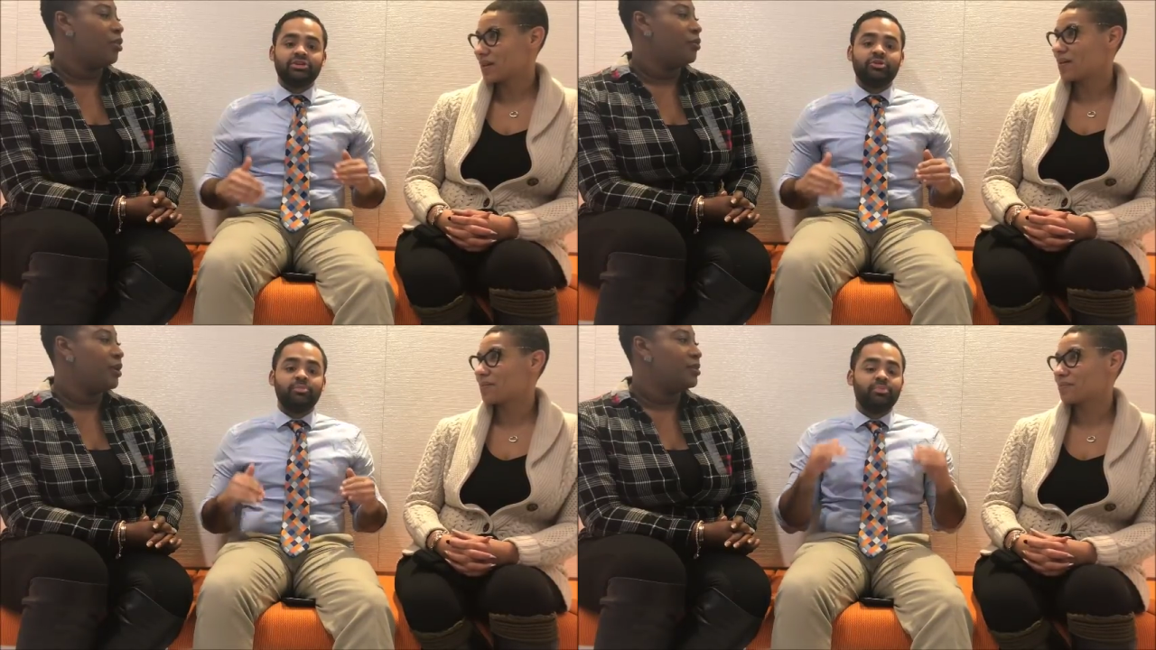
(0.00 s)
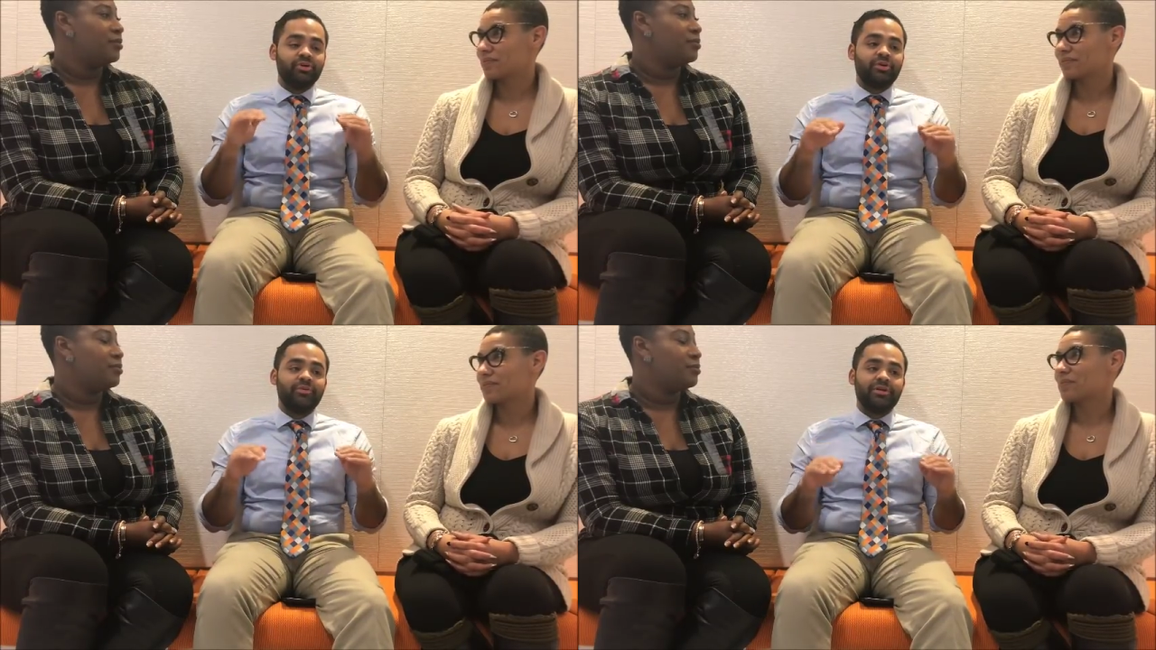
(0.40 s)
Speaker 1: to the
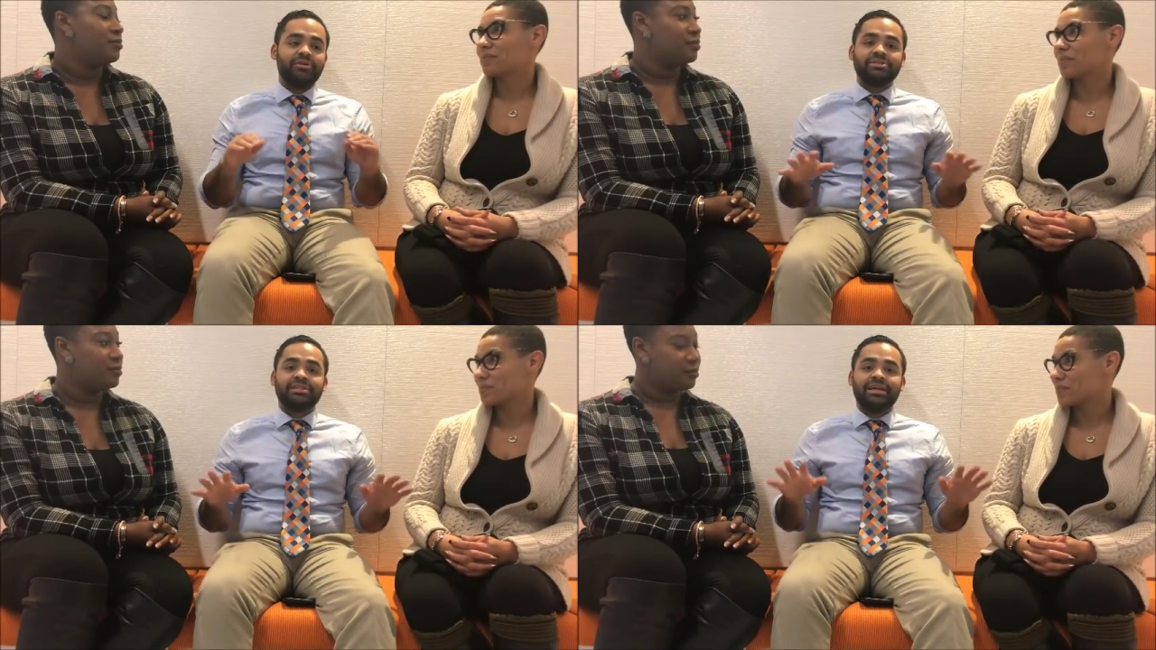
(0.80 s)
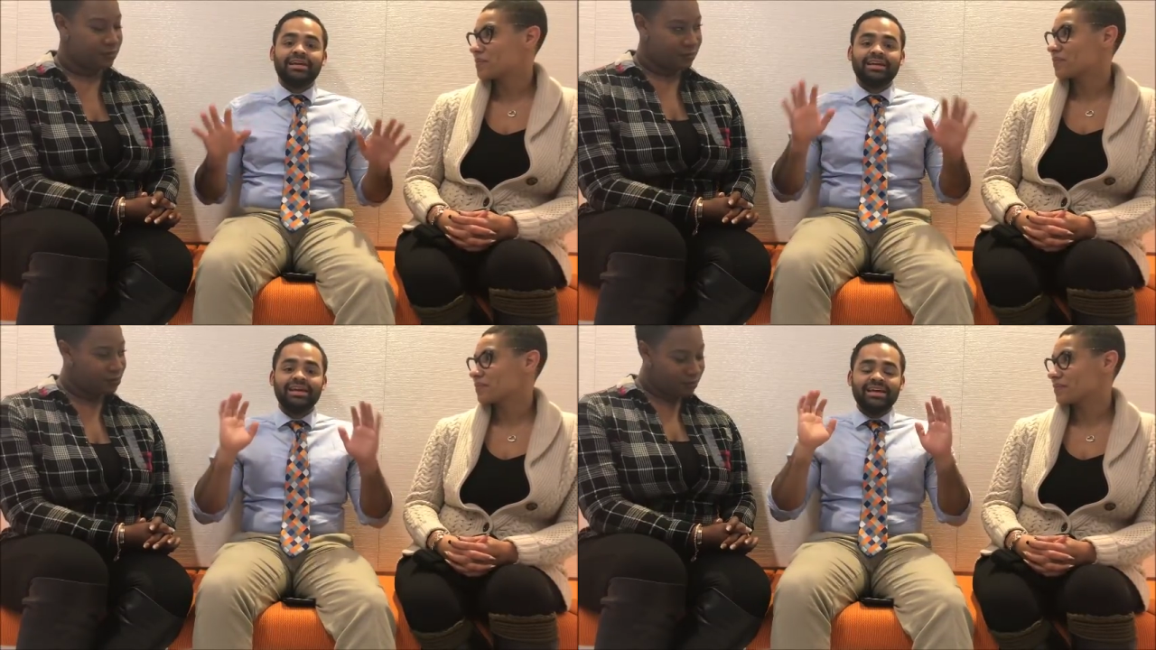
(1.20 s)
point where it was
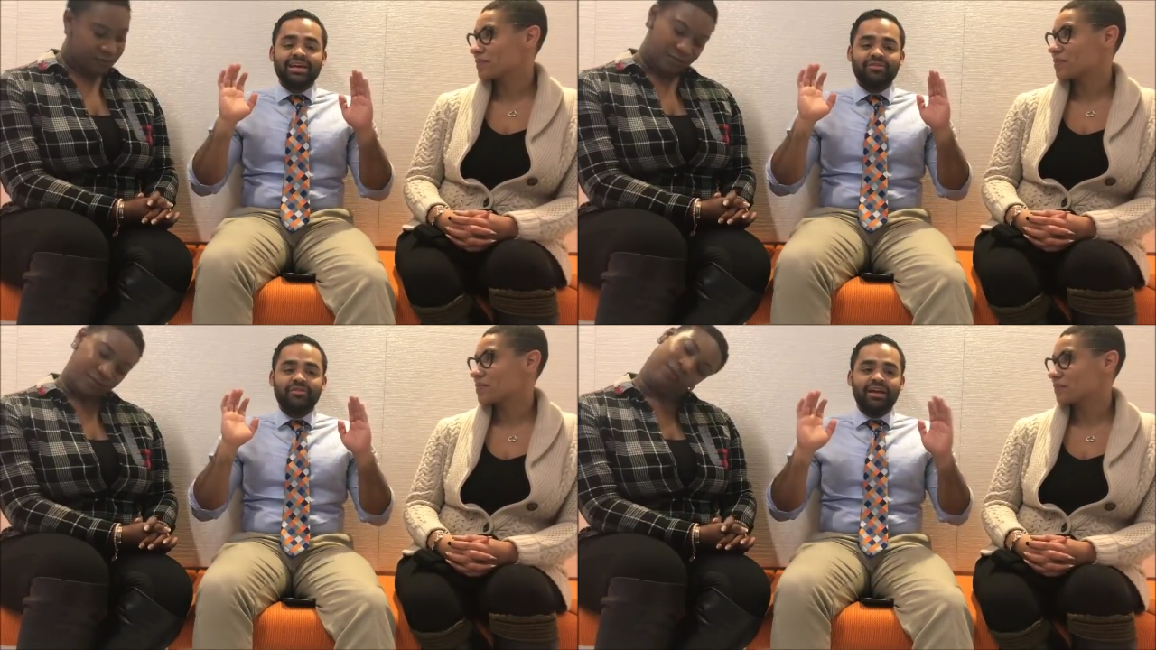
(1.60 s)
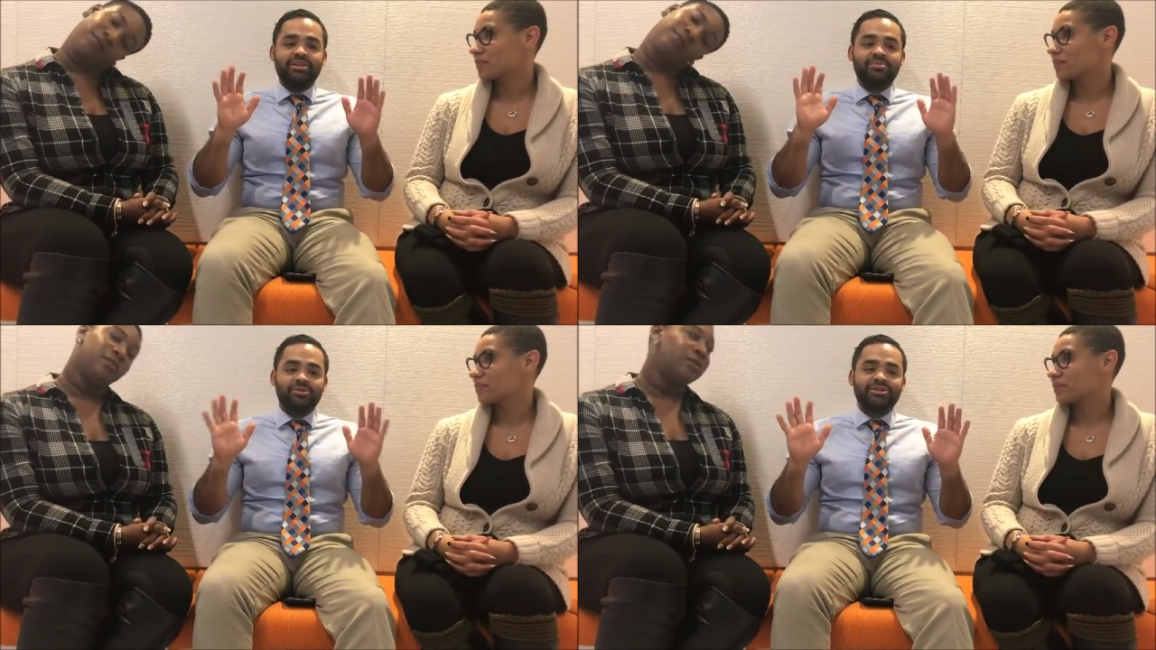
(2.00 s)
like if
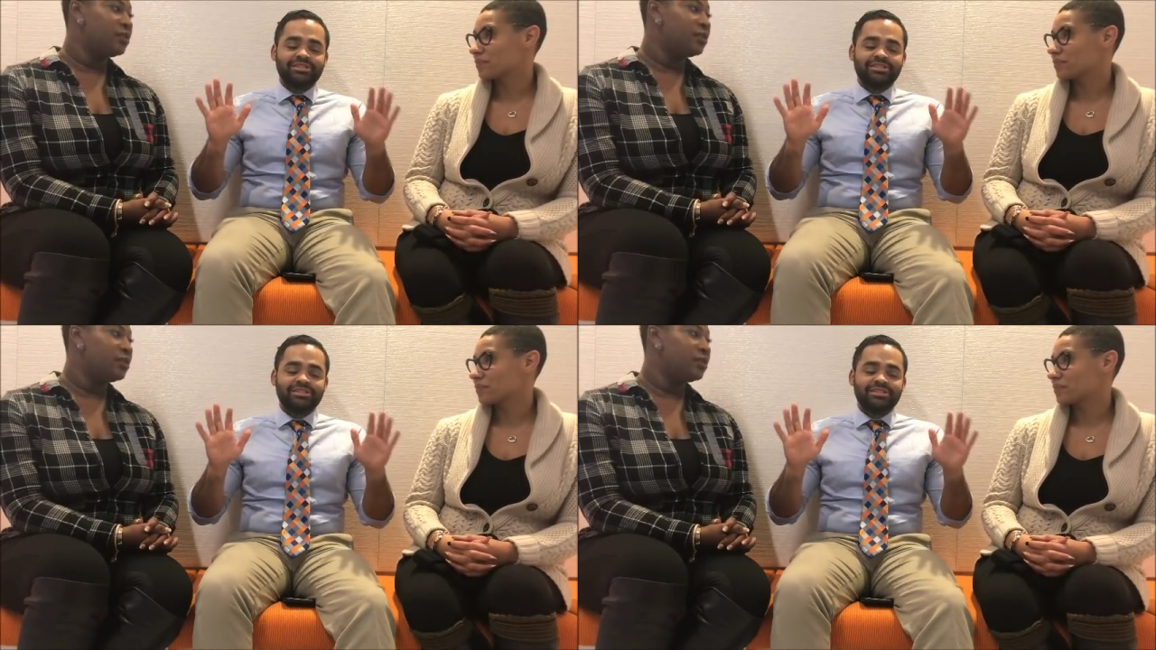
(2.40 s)
any more